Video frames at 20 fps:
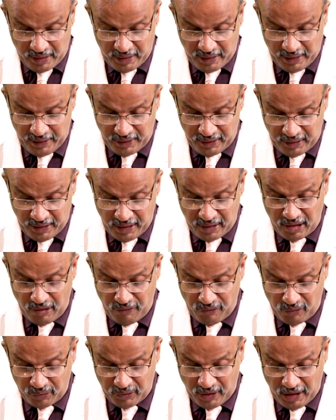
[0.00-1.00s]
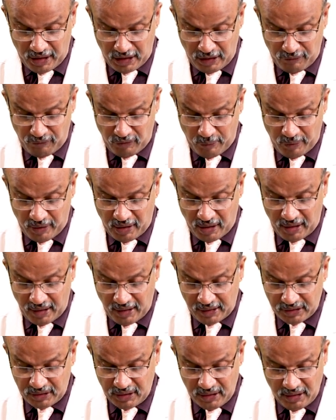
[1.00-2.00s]
And then of course anti-inflammatory
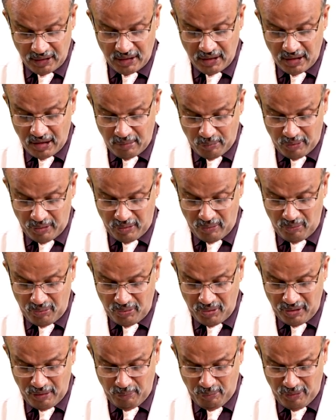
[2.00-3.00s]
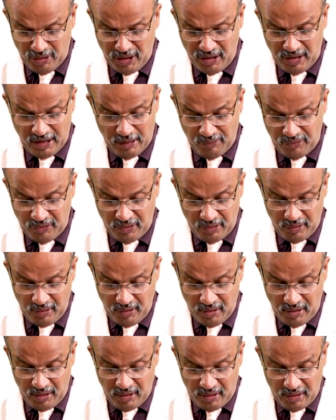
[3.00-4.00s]
drugs, but many times
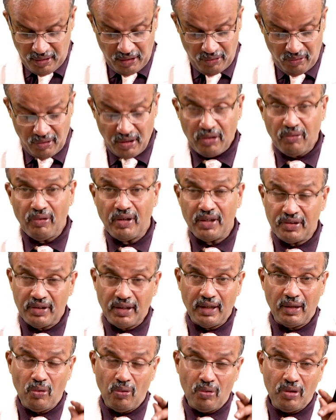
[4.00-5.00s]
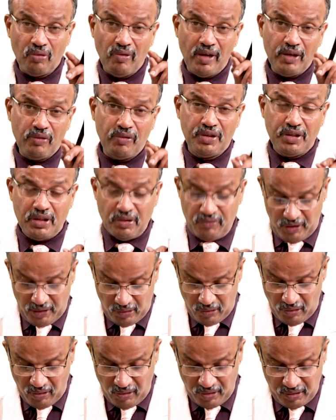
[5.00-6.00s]
requires a evacuation of the
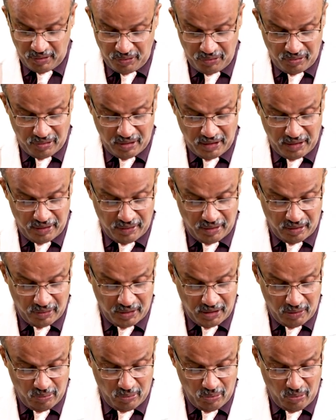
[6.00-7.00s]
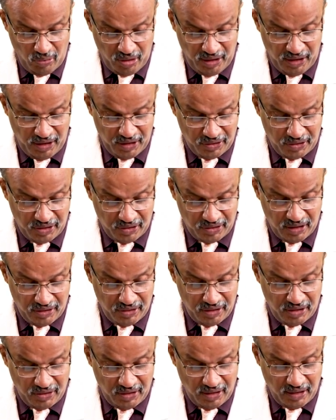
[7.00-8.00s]
clot, usually under give a local anesthesia in
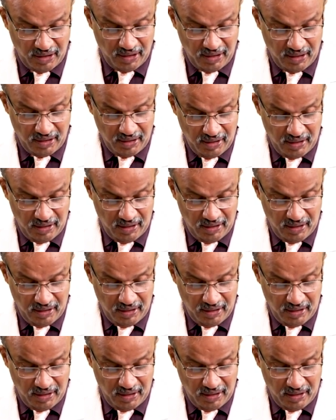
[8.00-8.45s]
this area,